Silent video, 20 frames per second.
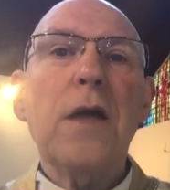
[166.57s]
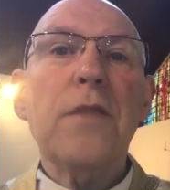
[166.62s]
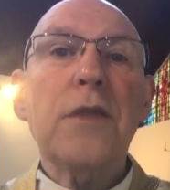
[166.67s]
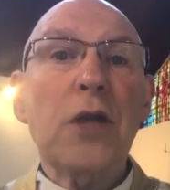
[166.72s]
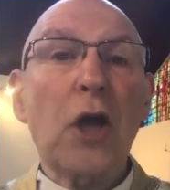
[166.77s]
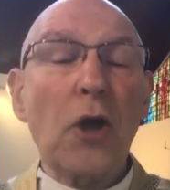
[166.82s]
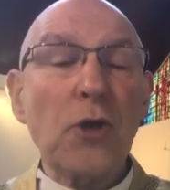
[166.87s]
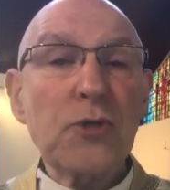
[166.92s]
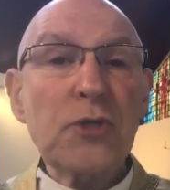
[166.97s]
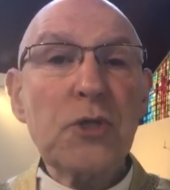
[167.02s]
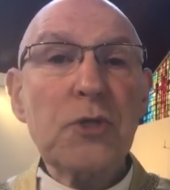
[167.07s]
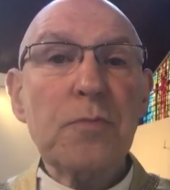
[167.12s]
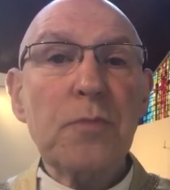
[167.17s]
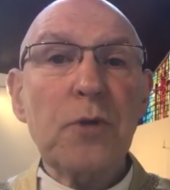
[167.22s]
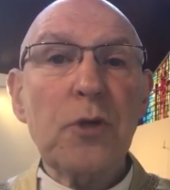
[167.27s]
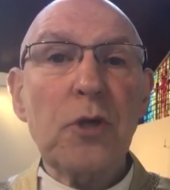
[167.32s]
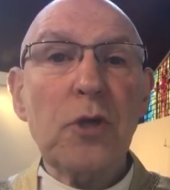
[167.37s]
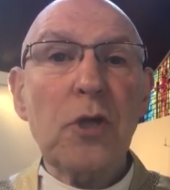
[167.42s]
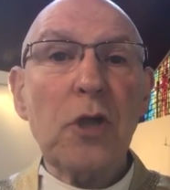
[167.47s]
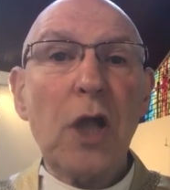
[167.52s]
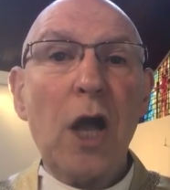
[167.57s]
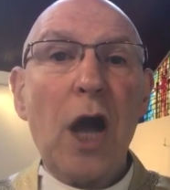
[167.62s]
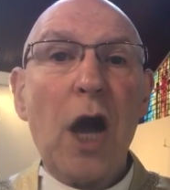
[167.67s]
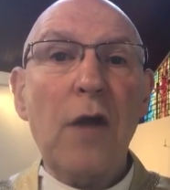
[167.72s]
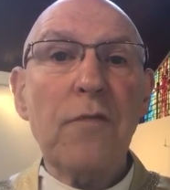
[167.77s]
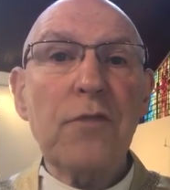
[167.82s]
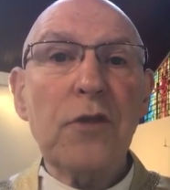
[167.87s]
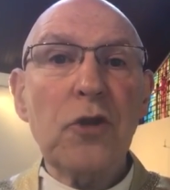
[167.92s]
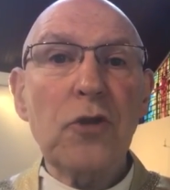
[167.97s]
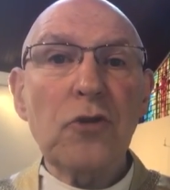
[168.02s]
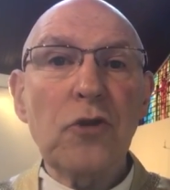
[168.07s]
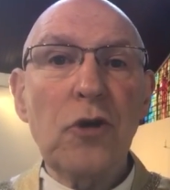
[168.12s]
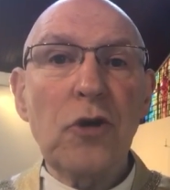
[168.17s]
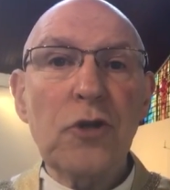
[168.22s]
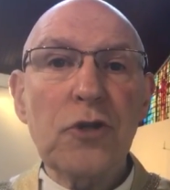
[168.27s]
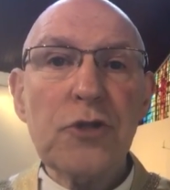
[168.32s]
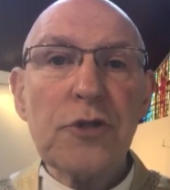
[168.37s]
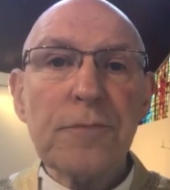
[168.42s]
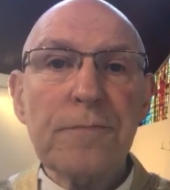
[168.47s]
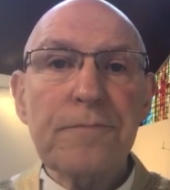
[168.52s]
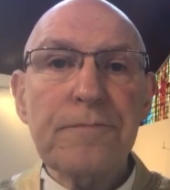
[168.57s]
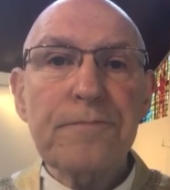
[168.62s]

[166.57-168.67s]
The Gospel of the Lord.